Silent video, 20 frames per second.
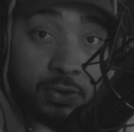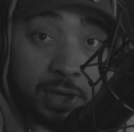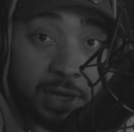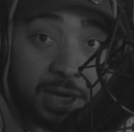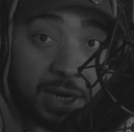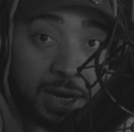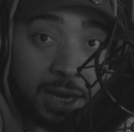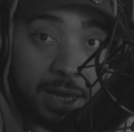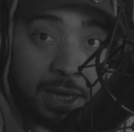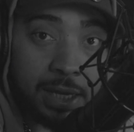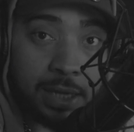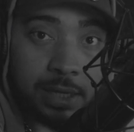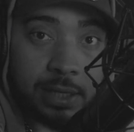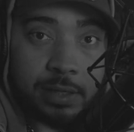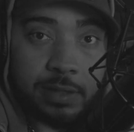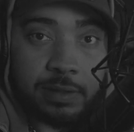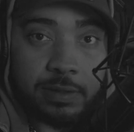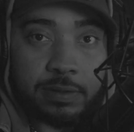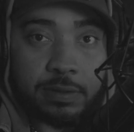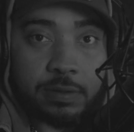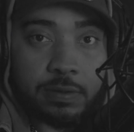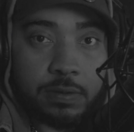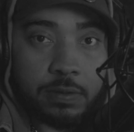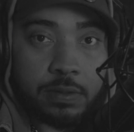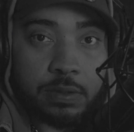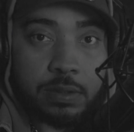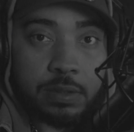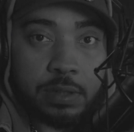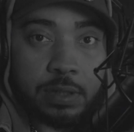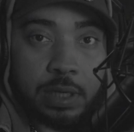you hear
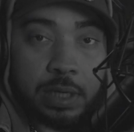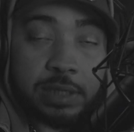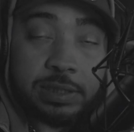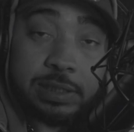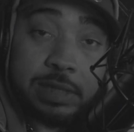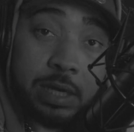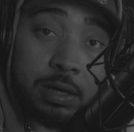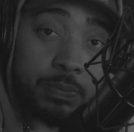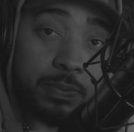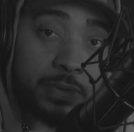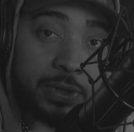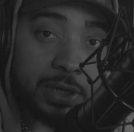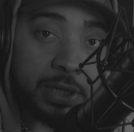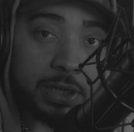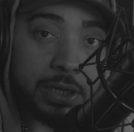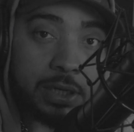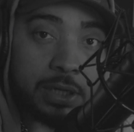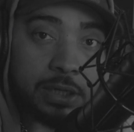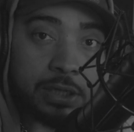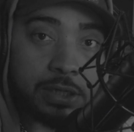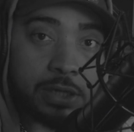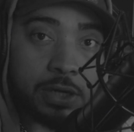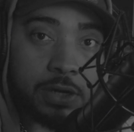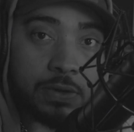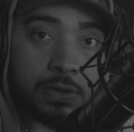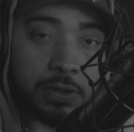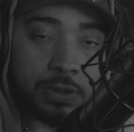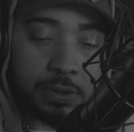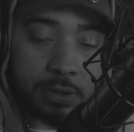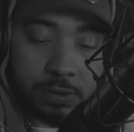that? That sound pretty good,
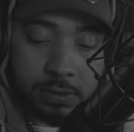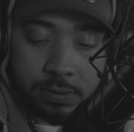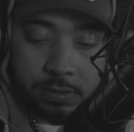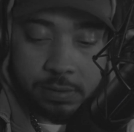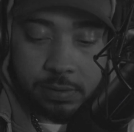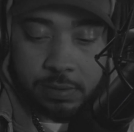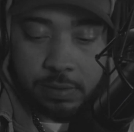don't it?